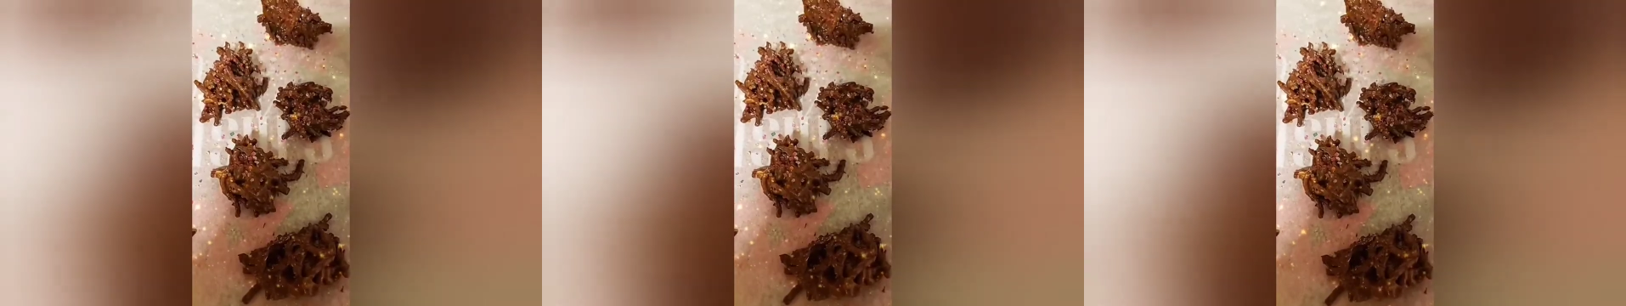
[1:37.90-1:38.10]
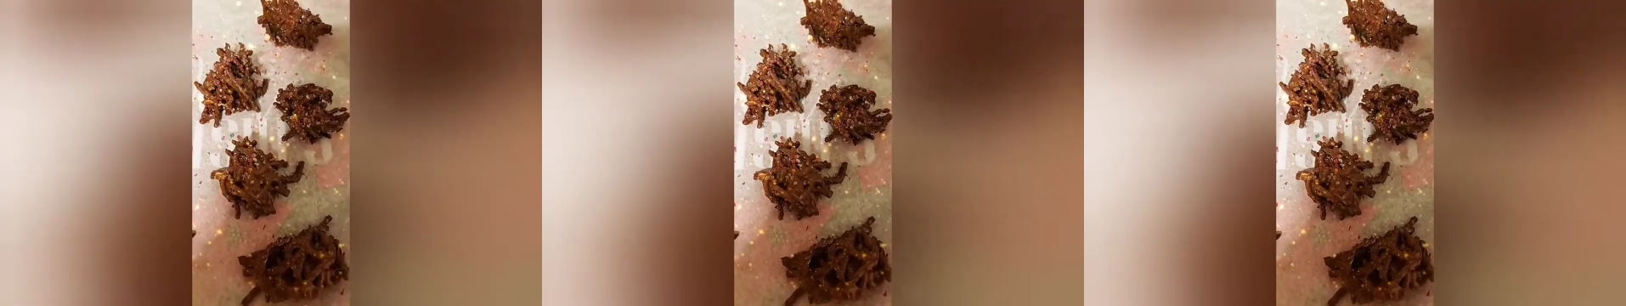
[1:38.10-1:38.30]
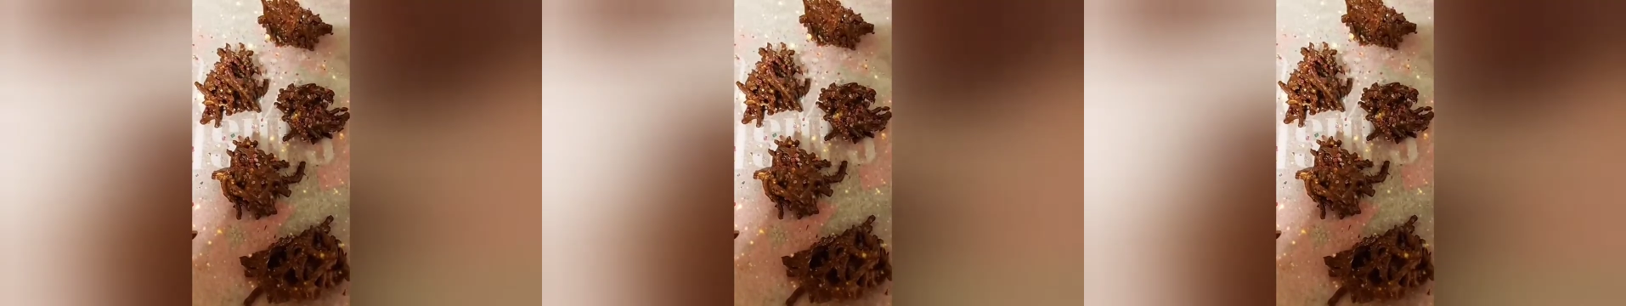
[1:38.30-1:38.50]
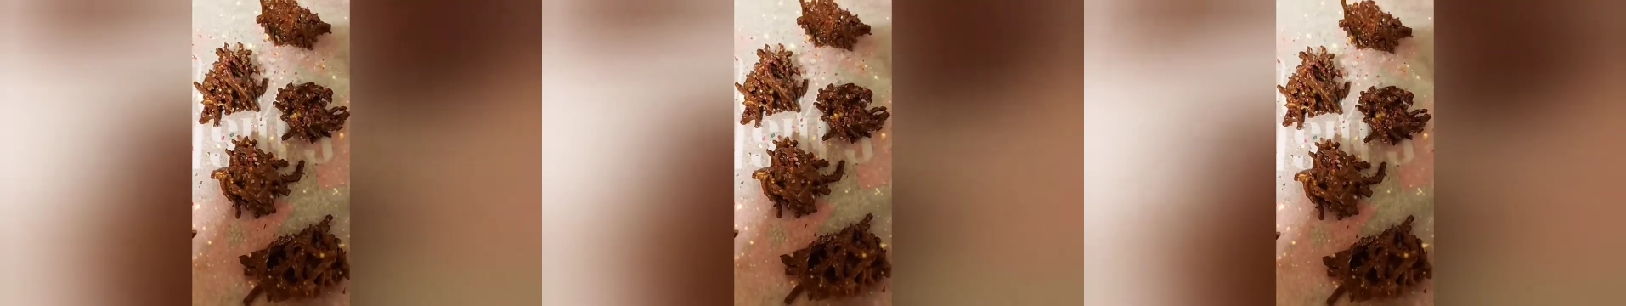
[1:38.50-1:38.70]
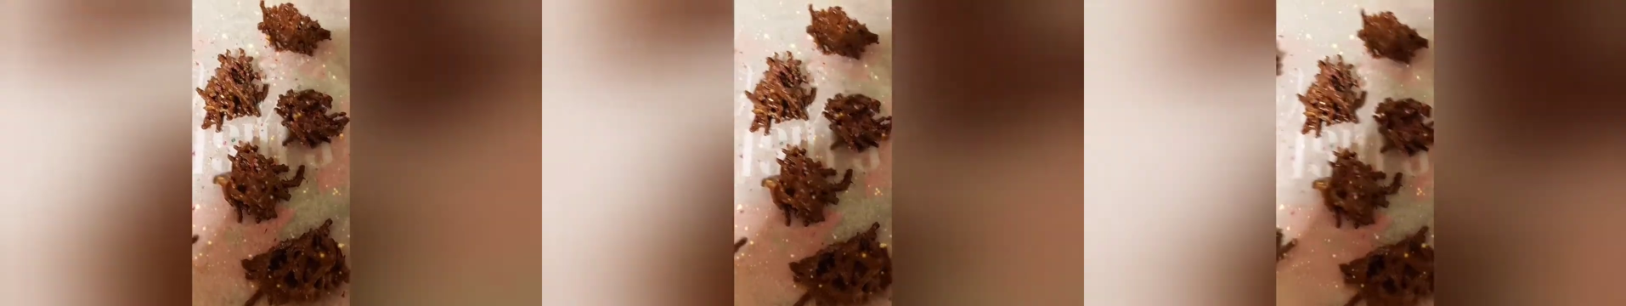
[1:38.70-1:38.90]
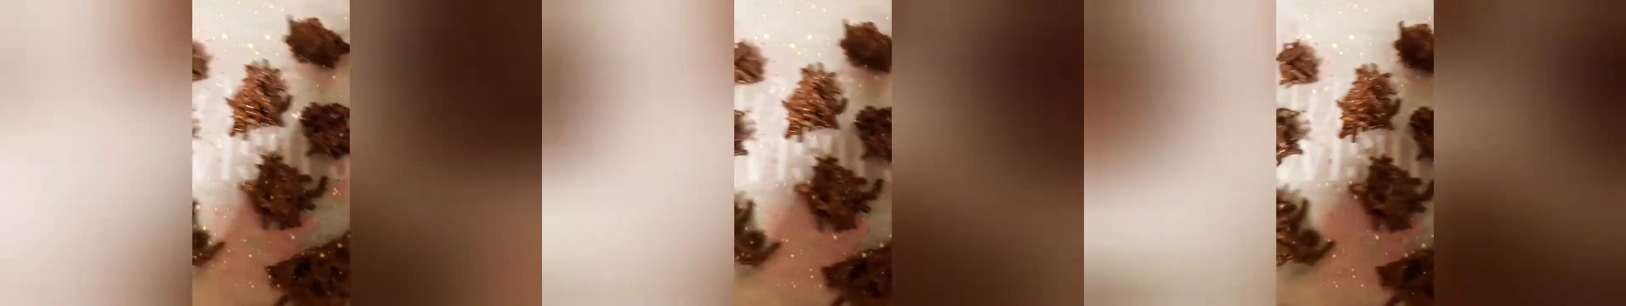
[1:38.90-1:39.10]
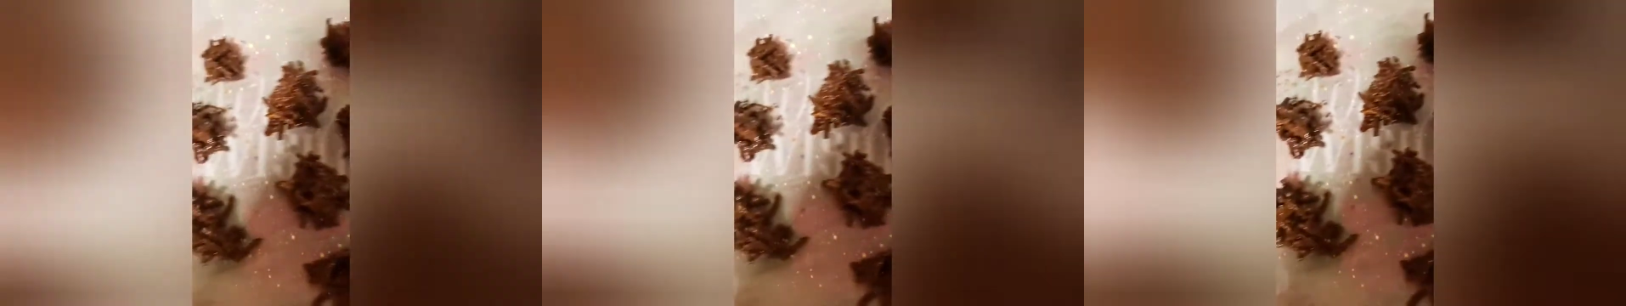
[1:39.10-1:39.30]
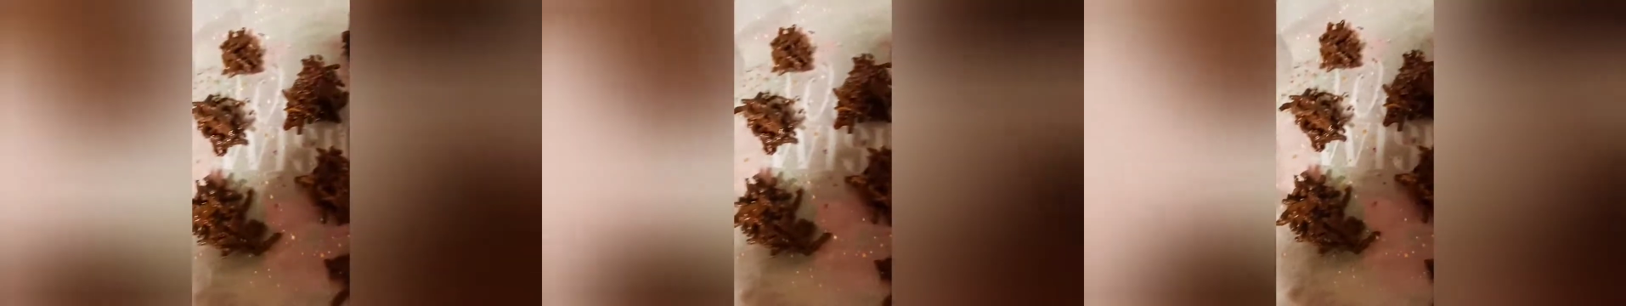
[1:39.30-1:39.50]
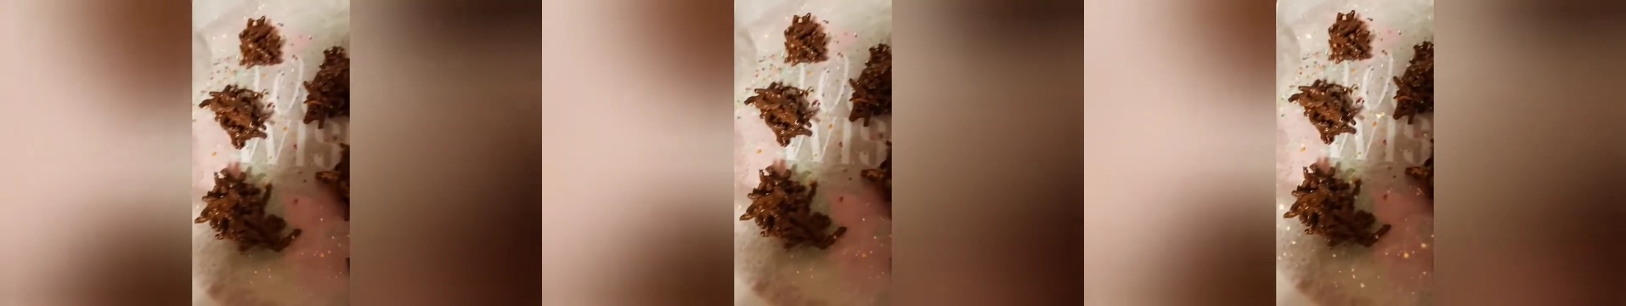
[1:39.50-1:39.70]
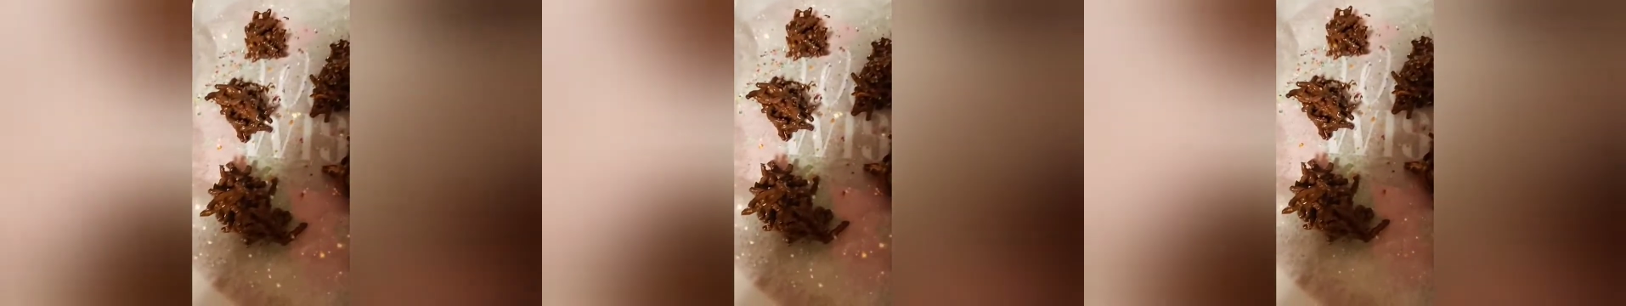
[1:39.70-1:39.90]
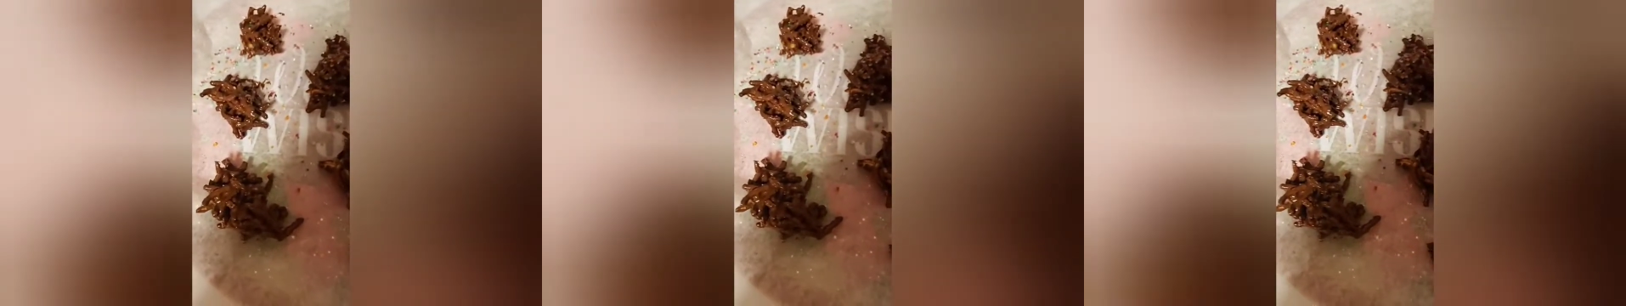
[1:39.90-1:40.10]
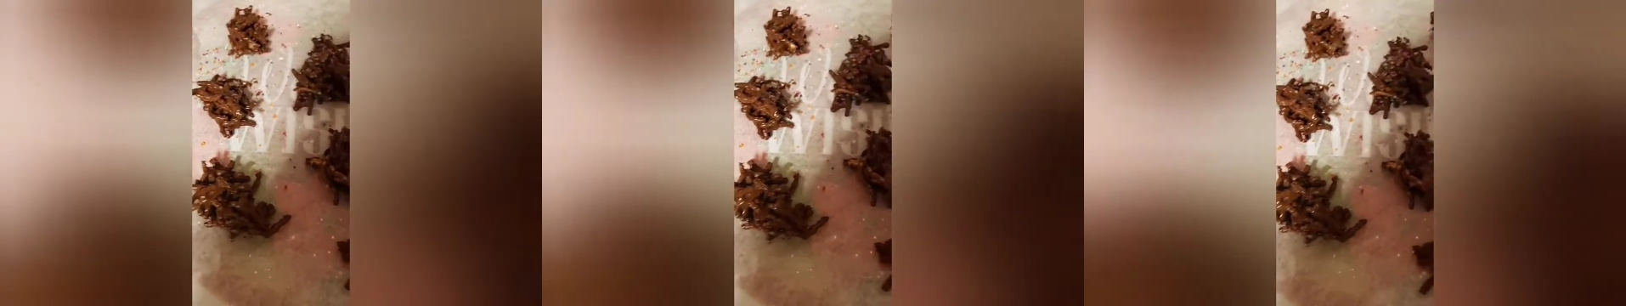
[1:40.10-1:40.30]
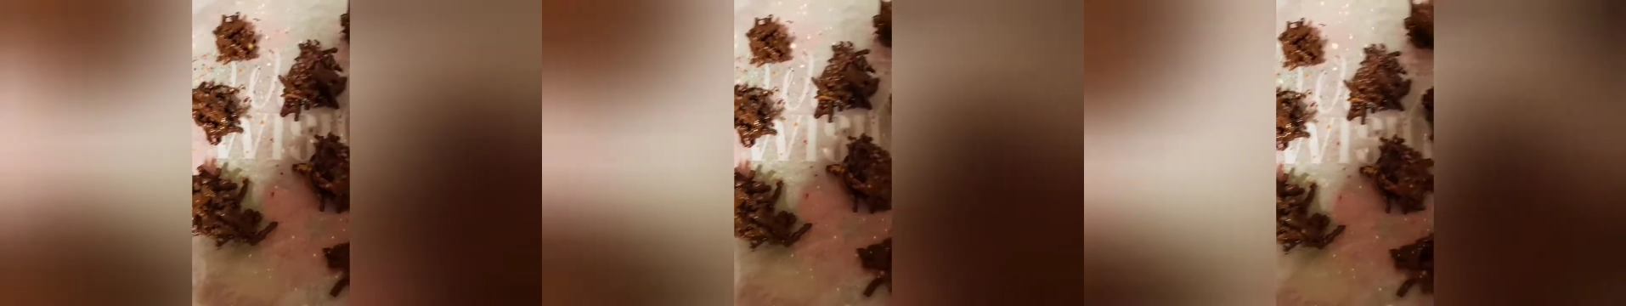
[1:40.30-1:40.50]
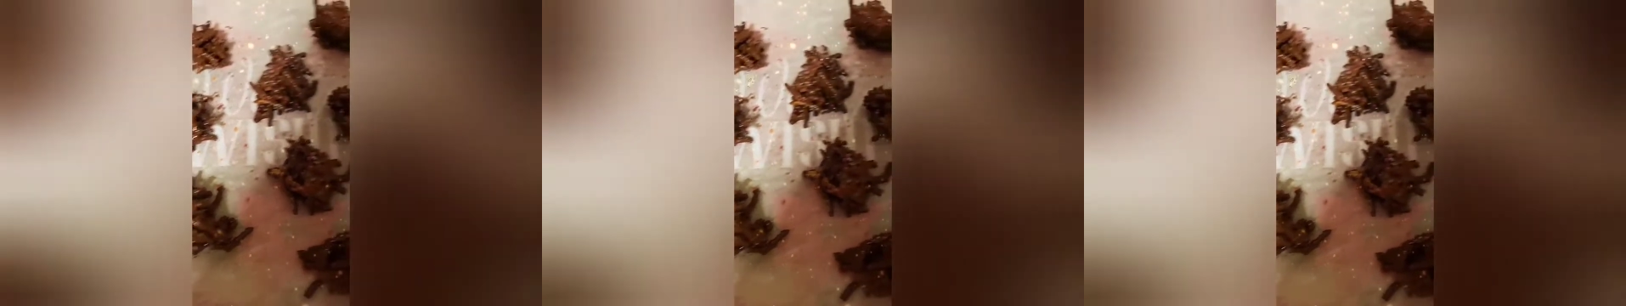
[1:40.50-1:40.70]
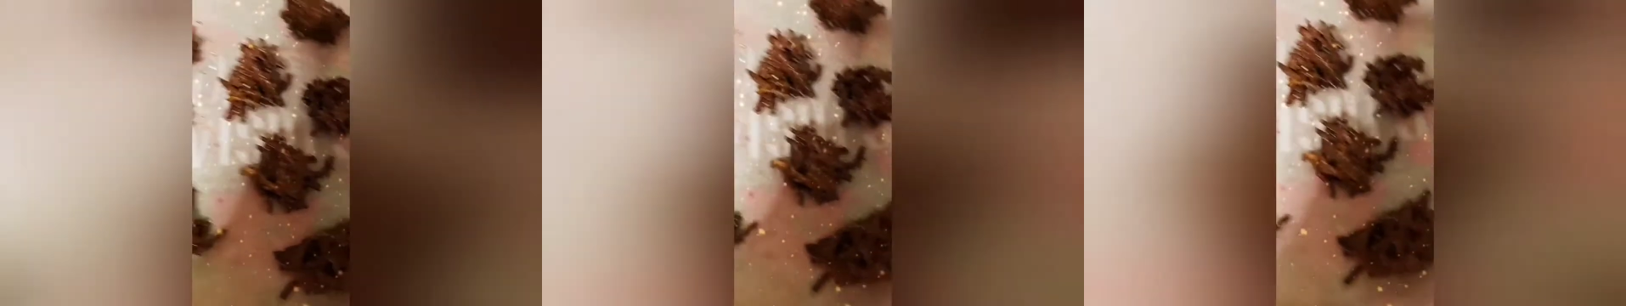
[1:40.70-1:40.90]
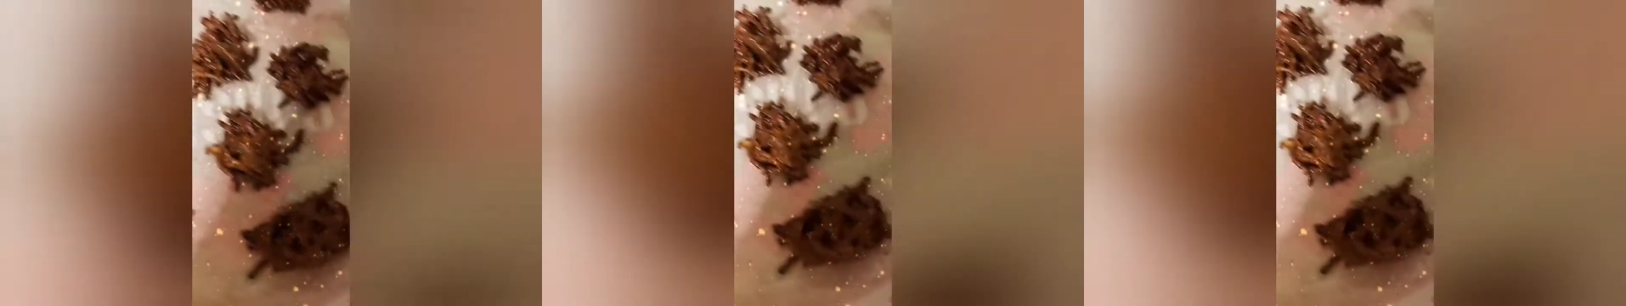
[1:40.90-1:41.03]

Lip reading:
(no speaker visible)